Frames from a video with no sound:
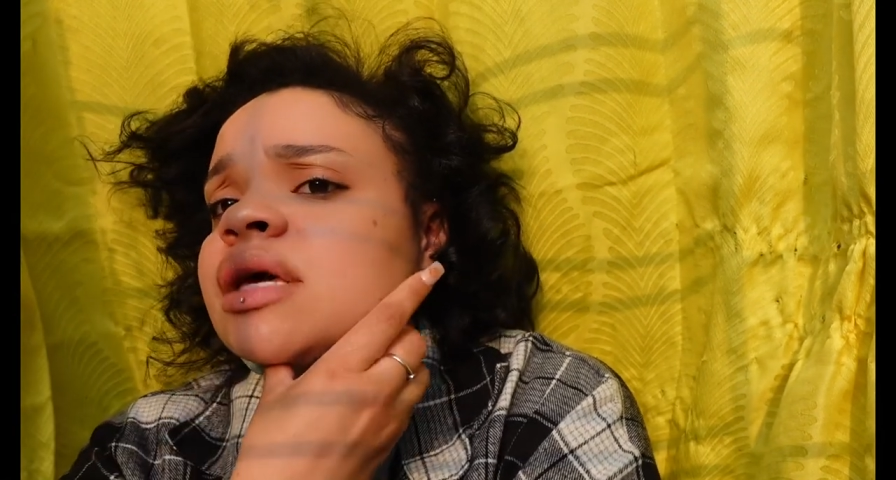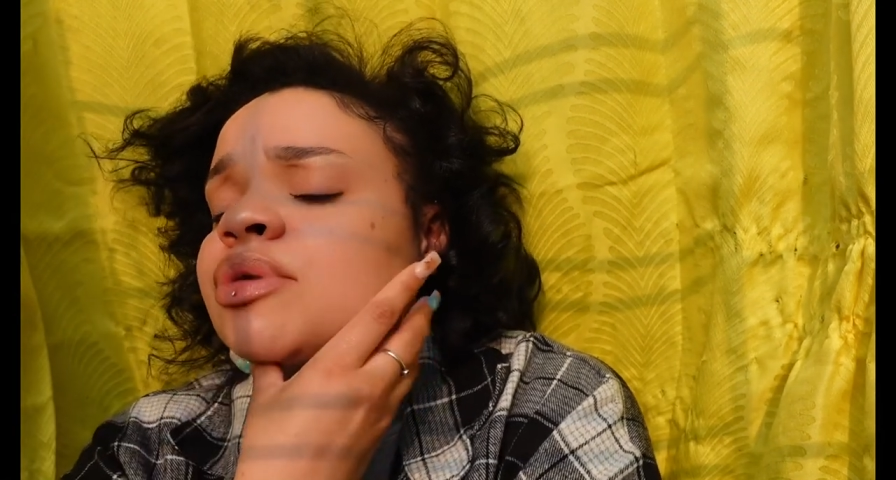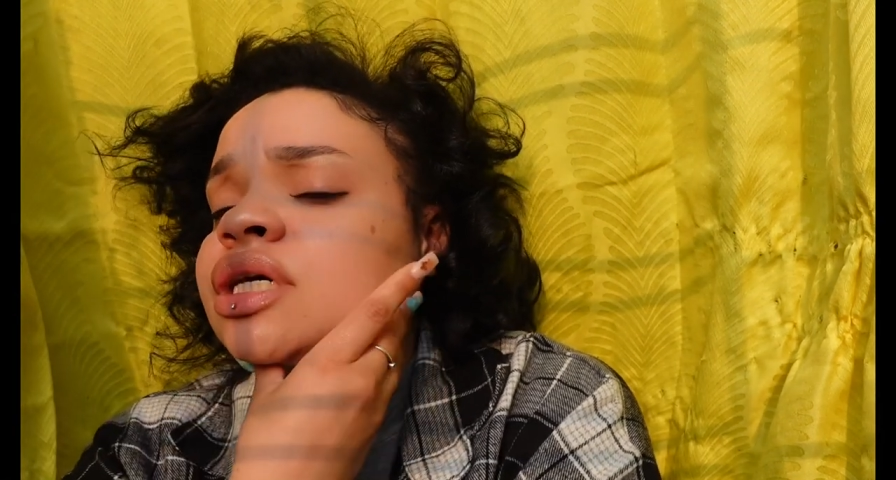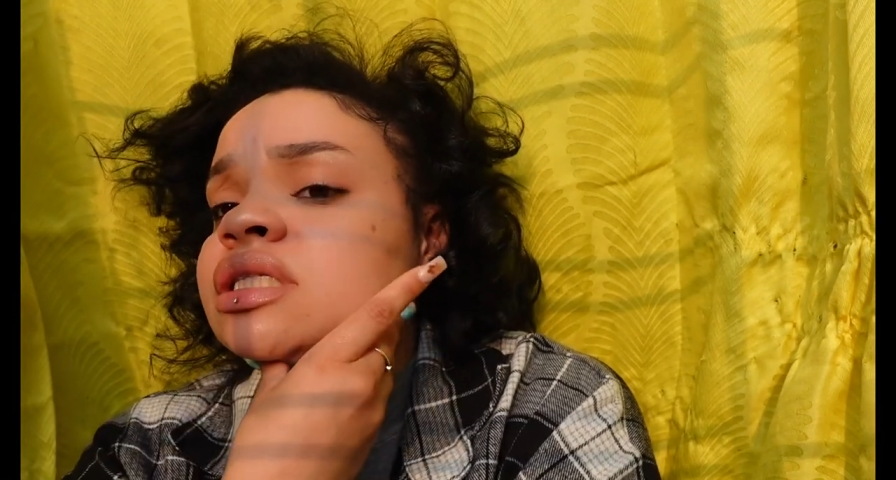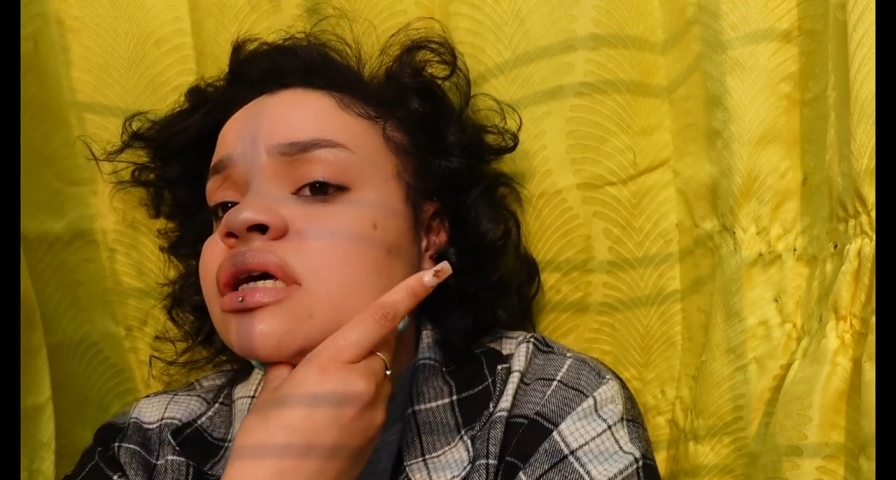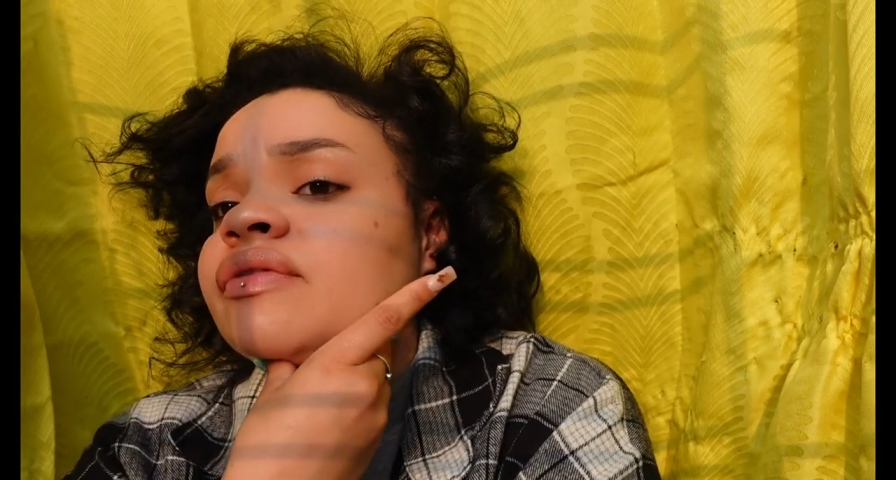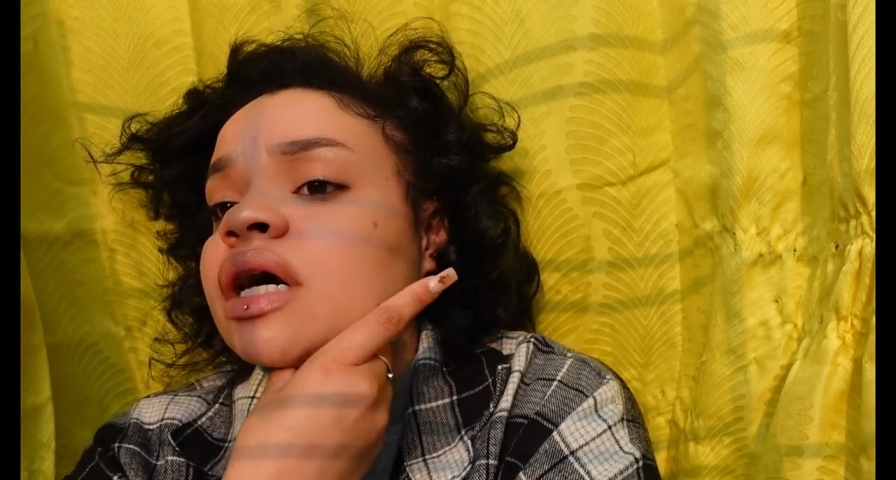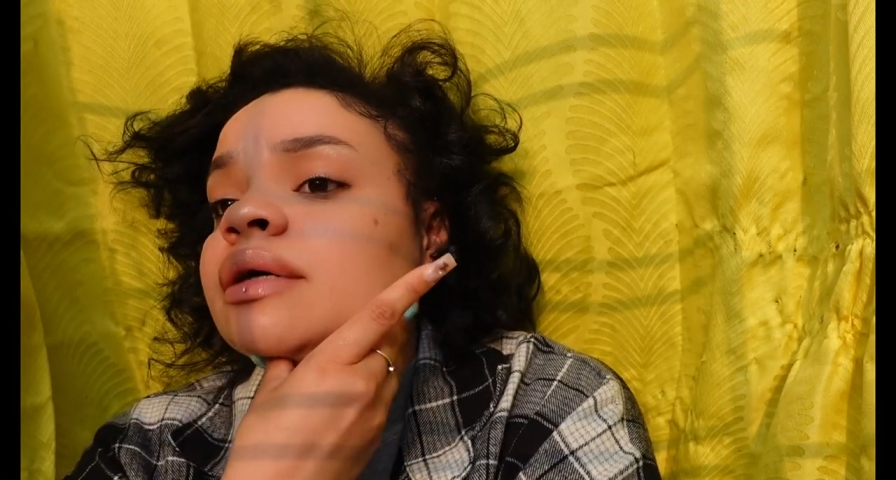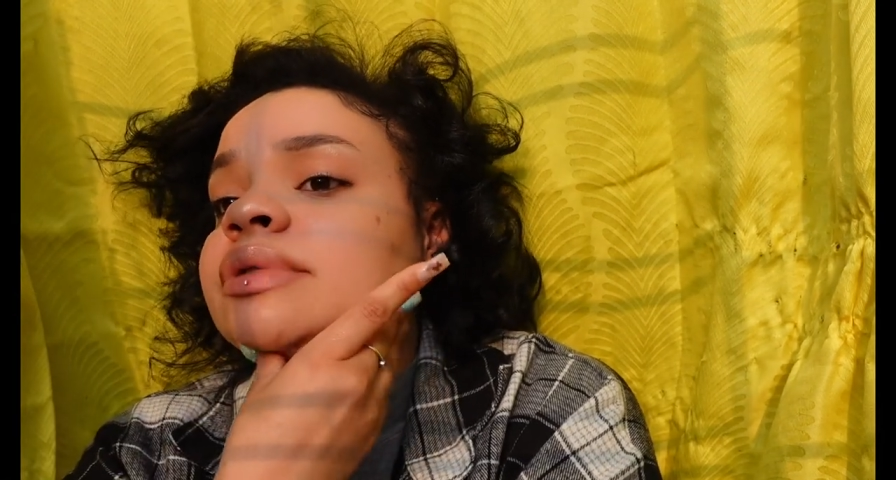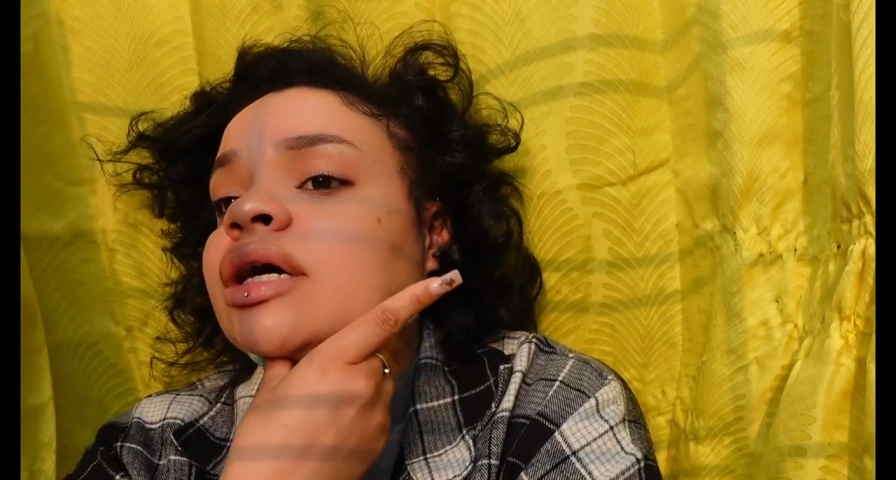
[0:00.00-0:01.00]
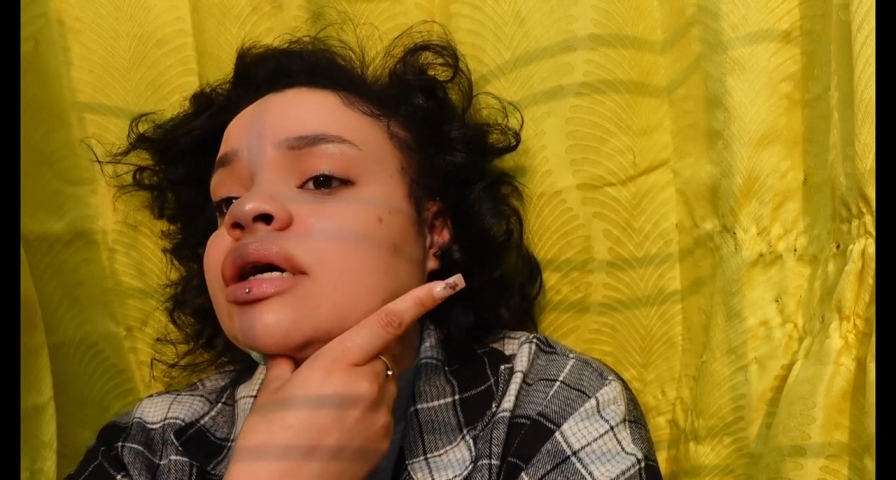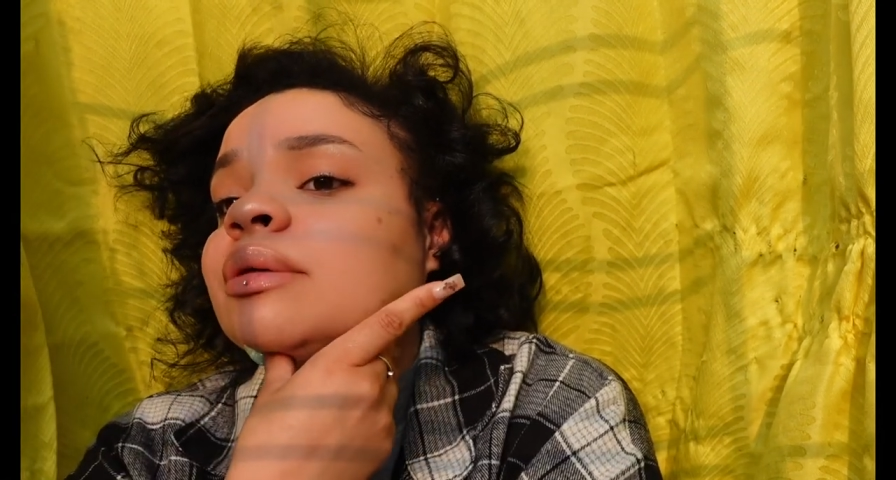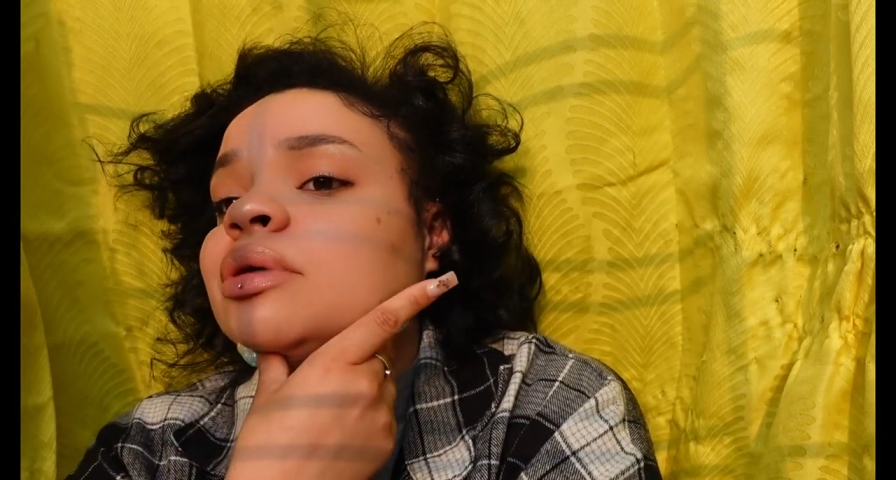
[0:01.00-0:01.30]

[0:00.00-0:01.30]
came on here to give you an update on it,